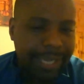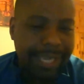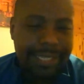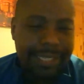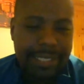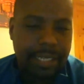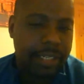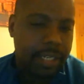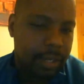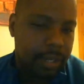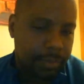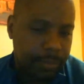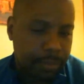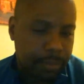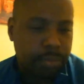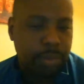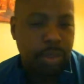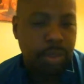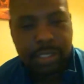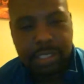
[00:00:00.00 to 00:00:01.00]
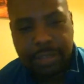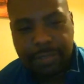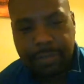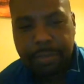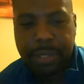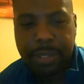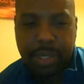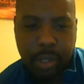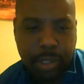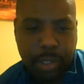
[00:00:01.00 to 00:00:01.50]
Okay, yes, I know.
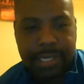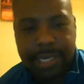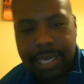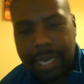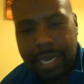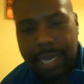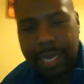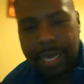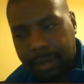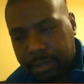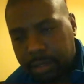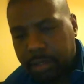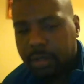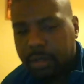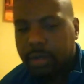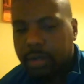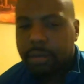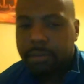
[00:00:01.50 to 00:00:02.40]
Brook's never been knocked out.